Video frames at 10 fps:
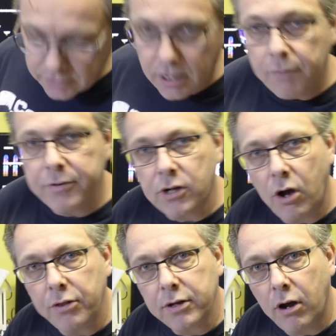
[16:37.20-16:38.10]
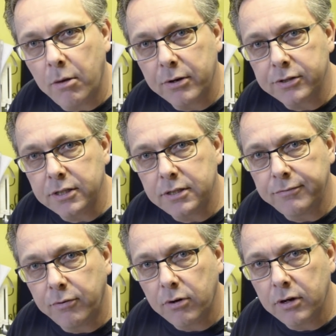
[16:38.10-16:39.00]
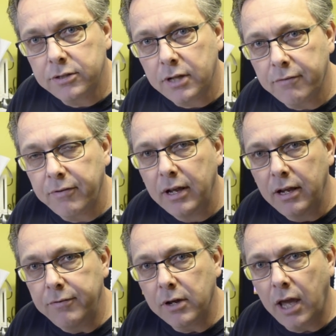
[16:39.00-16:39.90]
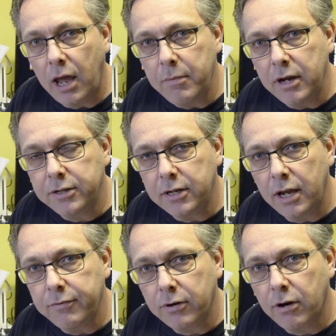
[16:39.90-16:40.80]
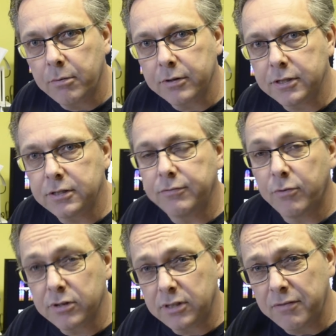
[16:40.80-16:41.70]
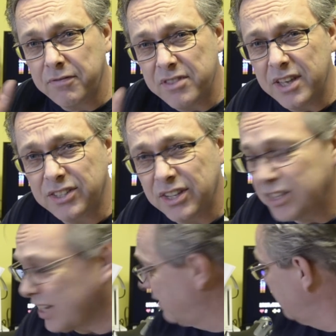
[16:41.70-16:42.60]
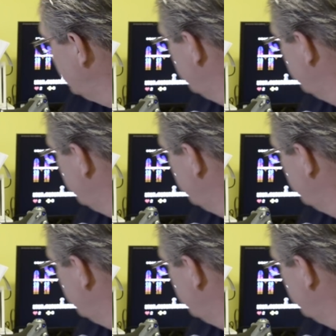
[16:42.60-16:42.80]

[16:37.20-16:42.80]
covers all the Commodore 64 stuff. If you came here today for Commodore 64 stuff, this is it.